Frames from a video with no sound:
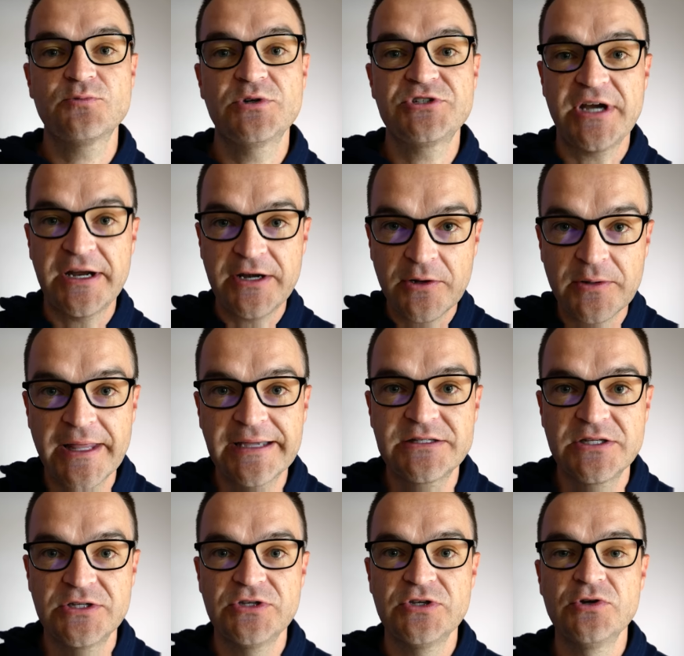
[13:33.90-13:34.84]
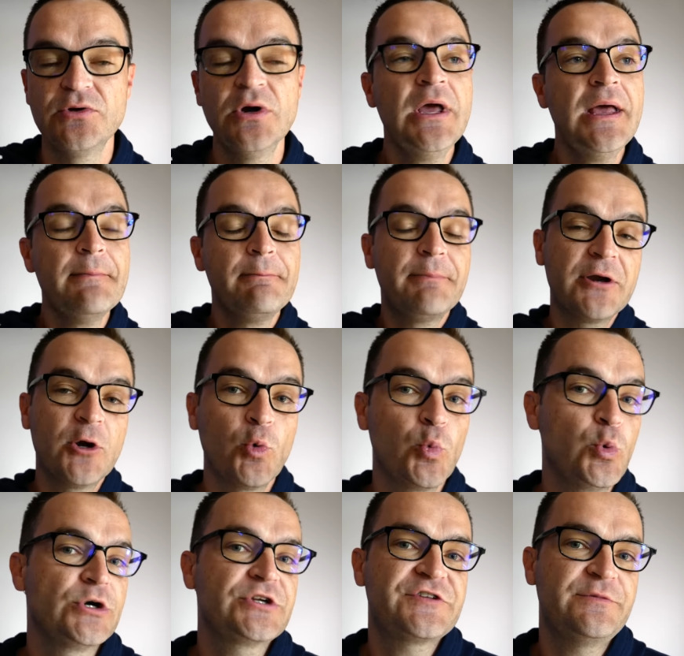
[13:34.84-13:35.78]
which I don't like to do, but it
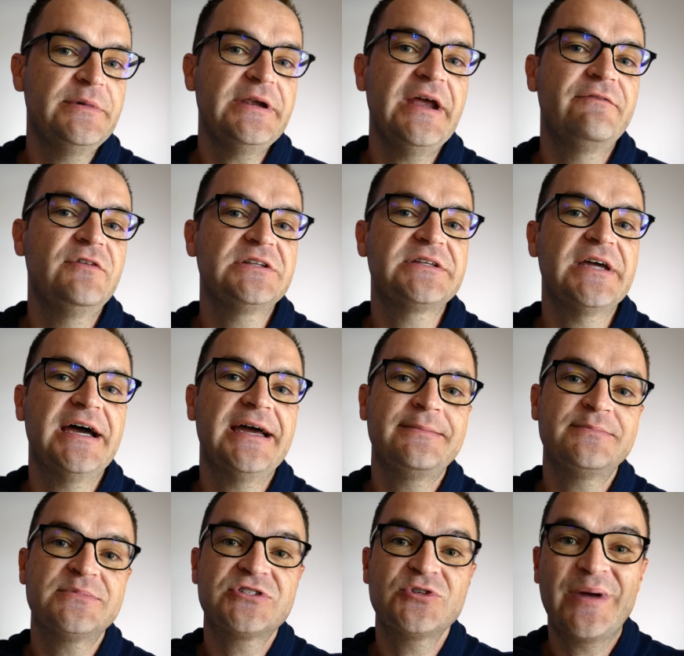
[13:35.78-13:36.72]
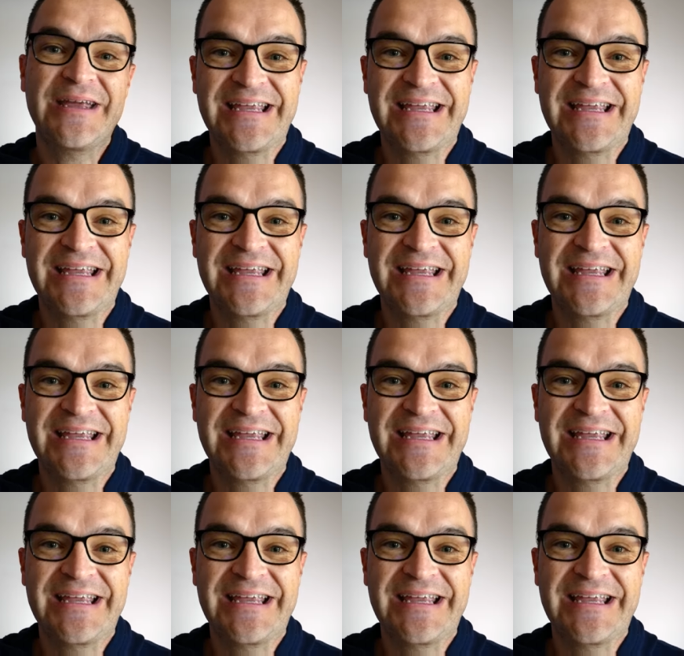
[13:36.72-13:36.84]
works for me every time. So I